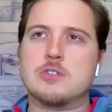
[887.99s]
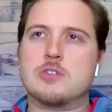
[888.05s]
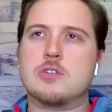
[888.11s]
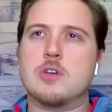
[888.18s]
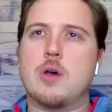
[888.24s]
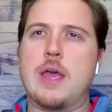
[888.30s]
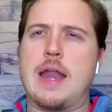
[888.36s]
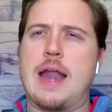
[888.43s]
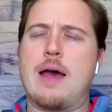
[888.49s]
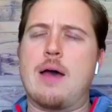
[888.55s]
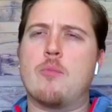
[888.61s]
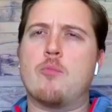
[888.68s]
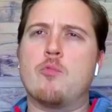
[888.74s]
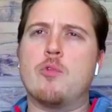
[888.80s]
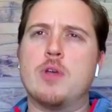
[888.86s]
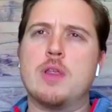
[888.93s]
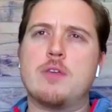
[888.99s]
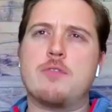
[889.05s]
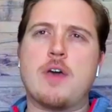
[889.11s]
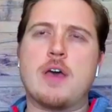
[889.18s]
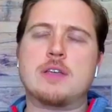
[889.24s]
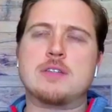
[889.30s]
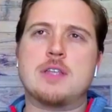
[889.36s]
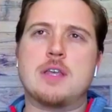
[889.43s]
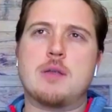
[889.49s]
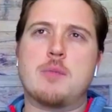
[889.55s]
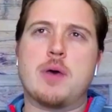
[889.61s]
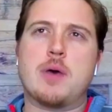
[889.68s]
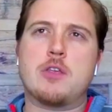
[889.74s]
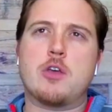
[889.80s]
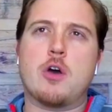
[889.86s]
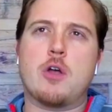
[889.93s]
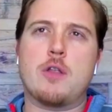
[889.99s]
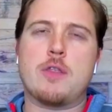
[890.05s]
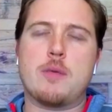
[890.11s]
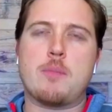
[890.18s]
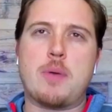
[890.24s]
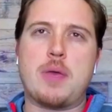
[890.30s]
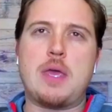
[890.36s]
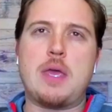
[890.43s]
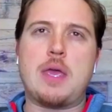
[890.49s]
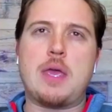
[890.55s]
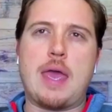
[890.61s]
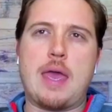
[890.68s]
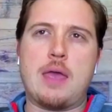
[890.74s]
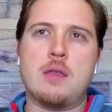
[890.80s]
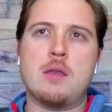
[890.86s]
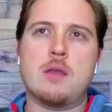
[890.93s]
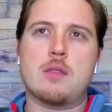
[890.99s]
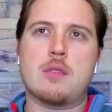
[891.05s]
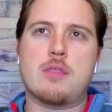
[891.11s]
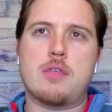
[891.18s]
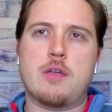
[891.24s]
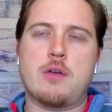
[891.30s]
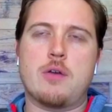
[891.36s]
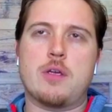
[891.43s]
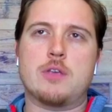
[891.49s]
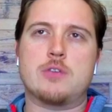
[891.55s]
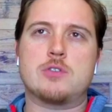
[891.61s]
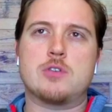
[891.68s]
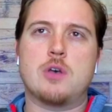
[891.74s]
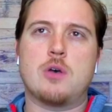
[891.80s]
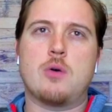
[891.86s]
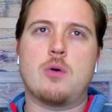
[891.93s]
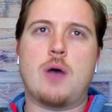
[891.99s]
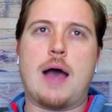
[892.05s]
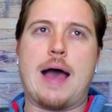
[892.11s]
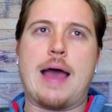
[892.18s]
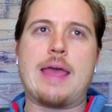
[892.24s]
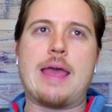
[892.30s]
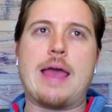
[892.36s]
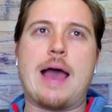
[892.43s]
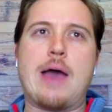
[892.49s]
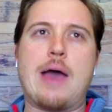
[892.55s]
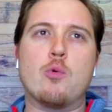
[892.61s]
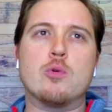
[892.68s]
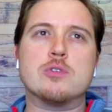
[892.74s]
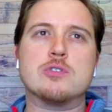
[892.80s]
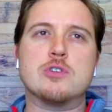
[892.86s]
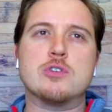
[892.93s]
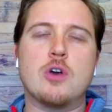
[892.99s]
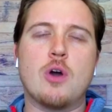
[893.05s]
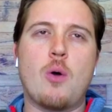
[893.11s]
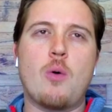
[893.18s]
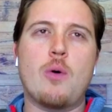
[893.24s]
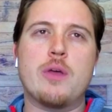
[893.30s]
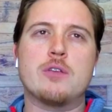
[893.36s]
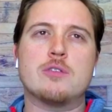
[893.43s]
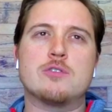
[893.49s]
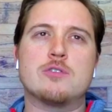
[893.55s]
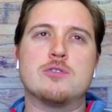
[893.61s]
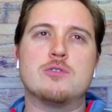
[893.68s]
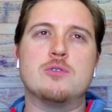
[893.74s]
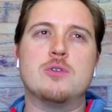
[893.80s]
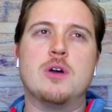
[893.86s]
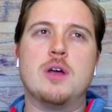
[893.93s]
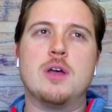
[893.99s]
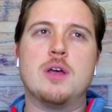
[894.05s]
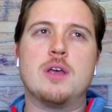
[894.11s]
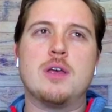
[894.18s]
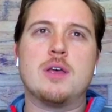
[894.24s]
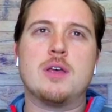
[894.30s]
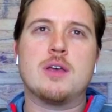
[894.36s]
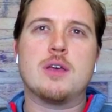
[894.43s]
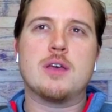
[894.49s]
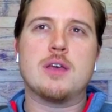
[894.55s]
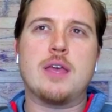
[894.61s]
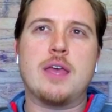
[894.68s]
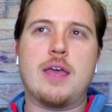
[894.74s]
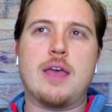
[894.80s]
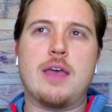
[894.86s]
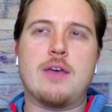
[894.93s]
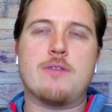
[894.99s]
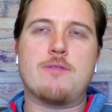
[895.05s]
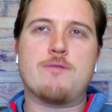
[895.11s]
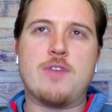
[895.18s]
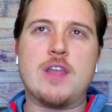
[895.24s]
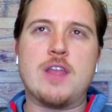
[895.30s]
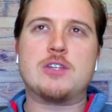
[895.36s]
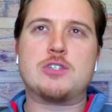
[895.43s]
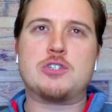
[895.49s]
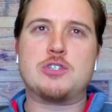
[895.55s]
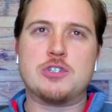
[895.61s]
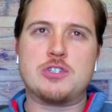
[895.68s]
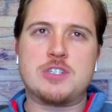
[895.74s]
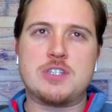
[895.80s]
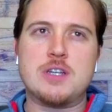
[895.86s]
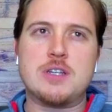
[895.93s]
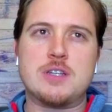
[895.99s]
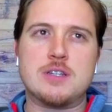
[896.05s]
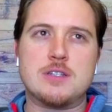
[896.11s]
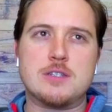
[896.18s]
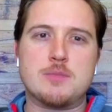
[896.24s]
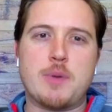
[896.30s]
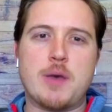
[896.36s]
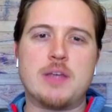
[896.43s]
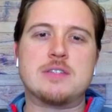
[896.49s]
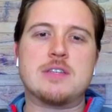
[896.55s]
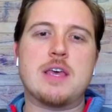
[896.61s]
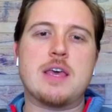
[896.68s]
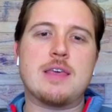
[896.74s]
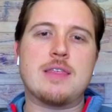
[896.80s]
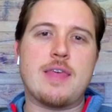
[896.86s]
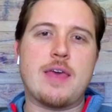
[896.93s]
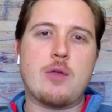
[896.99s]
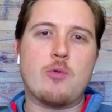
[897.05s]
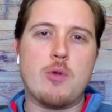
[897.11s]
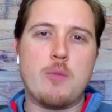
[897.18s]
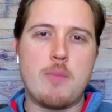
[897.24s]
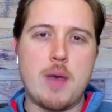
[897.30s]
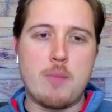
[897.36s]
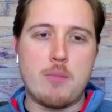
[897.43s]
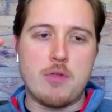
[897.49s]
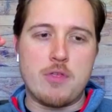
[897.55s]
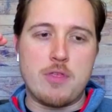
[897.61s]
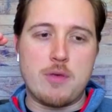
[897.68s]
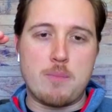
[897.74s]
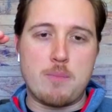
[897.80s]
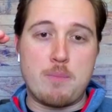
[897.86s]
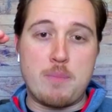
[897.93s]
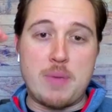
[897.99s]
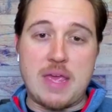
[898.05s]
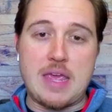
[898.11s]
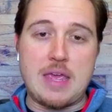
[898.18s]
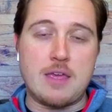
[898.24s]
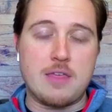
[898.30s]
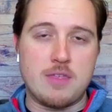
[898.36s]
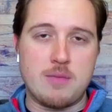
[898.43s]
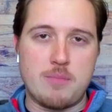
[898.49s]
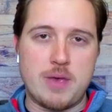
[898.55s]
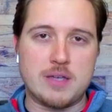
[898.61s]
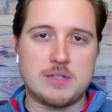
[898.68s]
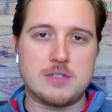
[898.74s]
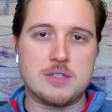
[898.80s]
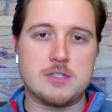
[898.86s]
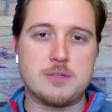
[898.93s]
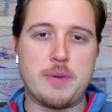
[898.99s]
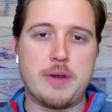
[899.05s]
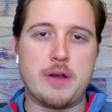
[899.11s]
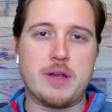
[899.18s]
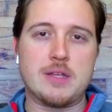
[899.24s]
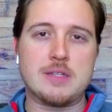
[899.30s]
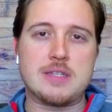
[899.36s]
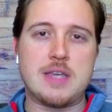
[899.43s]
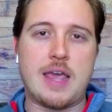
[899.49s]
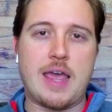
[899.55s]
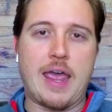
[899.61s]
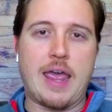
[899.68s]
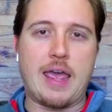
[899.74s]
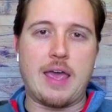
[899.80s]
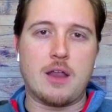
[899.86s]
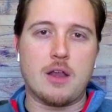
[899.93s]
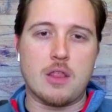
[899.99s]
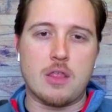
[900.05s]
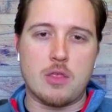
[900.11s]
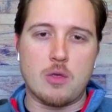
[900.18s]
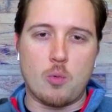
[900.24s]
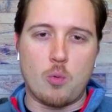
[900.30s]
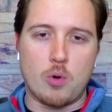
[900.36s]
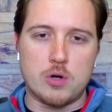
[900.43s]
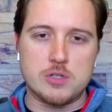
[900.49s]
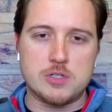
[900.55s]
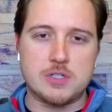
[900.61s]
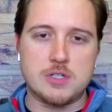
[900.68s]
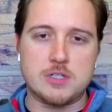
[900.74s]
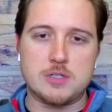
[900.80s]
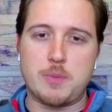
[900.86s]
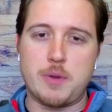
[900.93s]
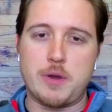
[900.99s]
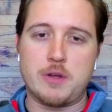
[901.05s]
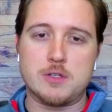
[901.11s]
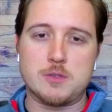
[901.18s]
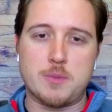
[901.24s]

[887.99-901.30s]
So, and I'm really fascinated about, you called it the peak end theory. So I was going to finish your sentence by saying they remember the peak, the best experience, and the worst experience.